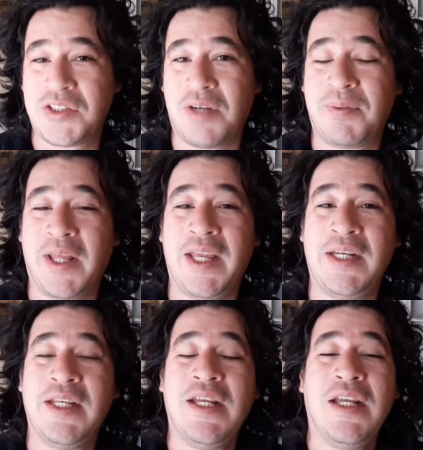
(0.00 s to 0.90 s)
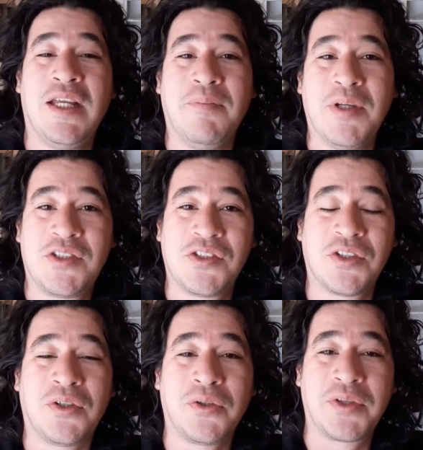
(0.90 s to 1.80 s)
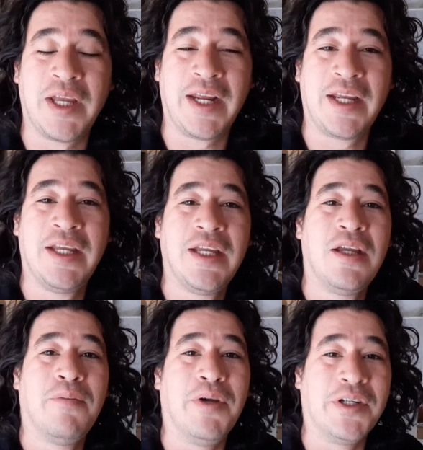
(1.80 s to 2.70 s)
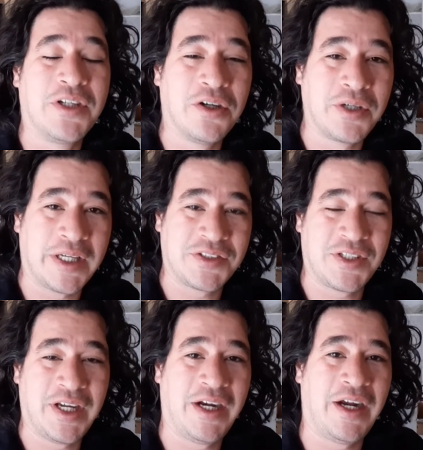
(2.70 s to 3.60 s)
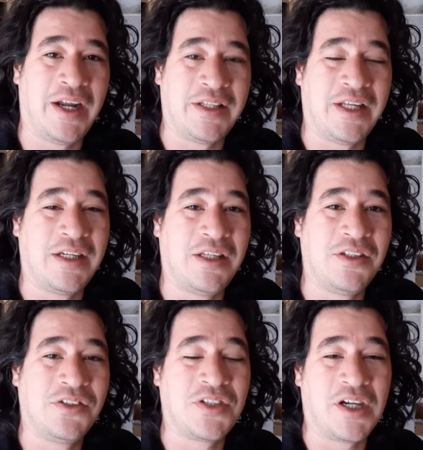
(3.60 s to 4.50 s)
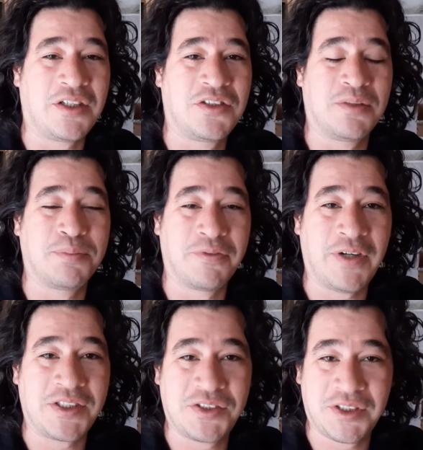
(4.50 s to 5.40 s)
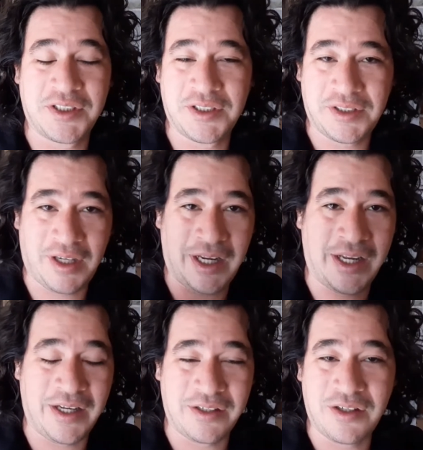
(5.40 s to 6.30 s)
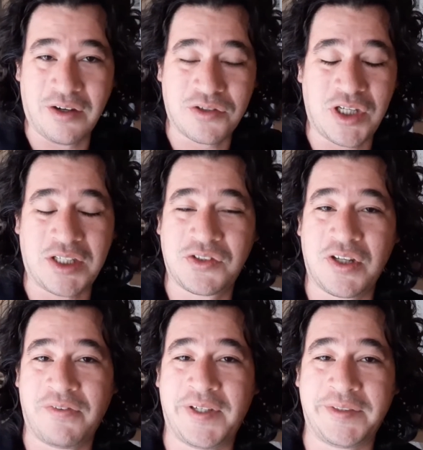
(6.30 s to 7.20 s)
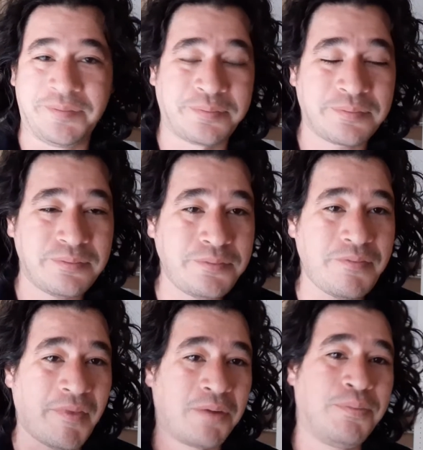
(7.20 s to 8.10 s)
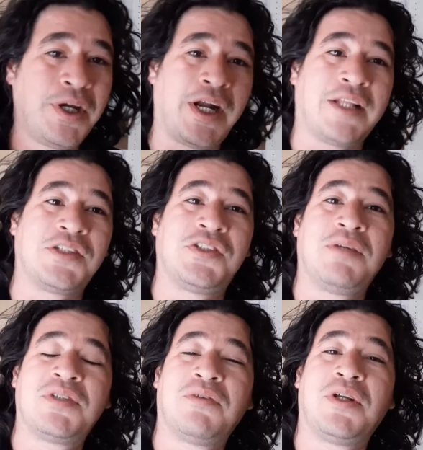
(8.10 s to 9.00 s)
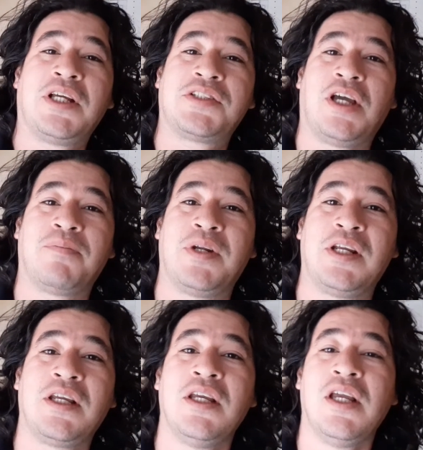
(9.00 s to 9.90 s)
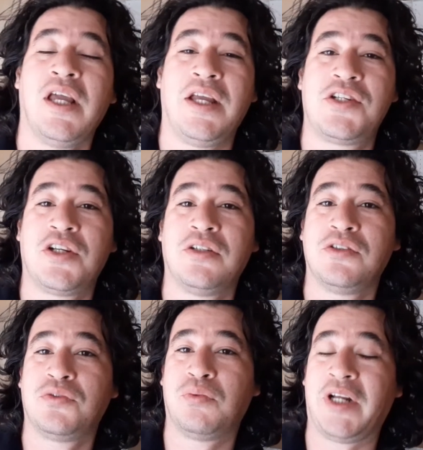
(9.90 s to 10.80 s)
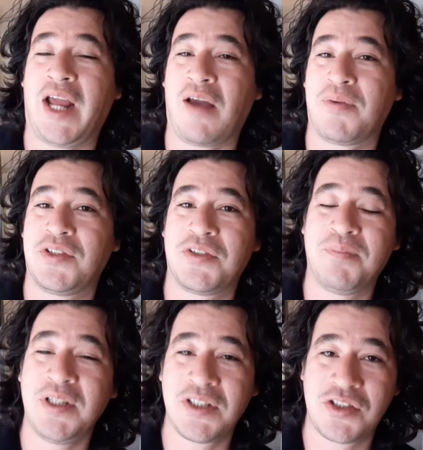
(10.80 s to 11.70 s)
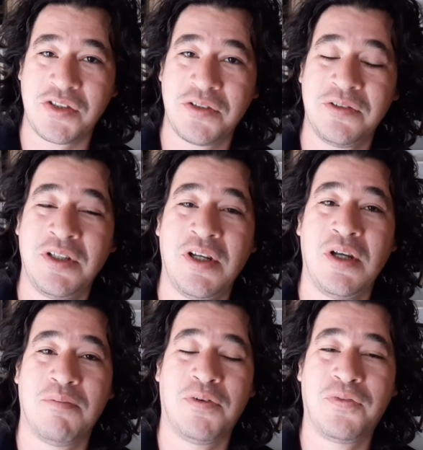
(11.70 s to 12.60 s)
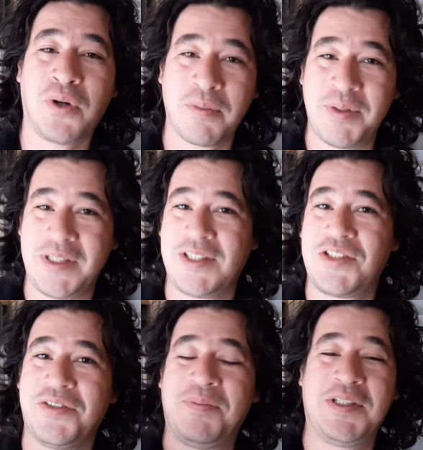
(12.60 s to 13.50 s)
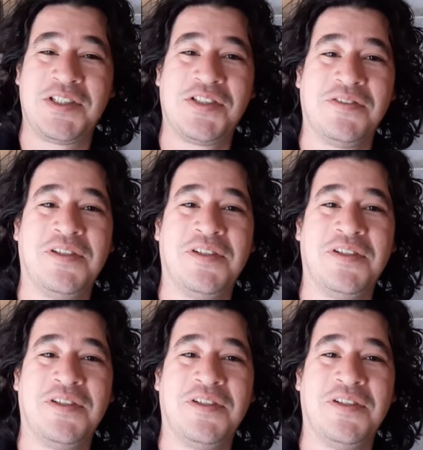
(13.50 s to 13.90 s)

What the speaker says: up late, he misses the whole thing, but Go gets there and then he's talking to the professor and, checking stuff out. But at the same time while that's happening, it shows what happens to Pikachu before Pikachu is Pikachu,